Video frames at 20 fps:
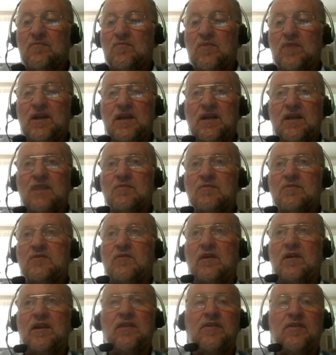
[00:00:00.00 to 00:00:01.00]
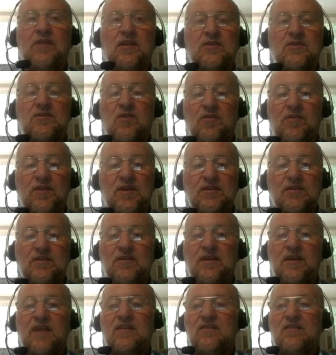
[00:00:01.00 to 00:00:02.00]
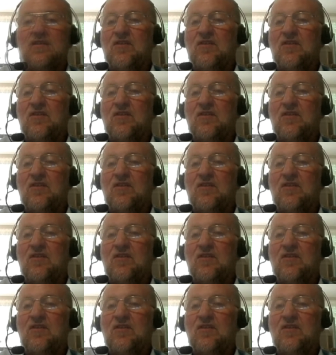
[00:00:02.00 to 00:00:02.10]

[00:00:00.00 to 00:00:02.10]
When it comes to anything that's on the internet,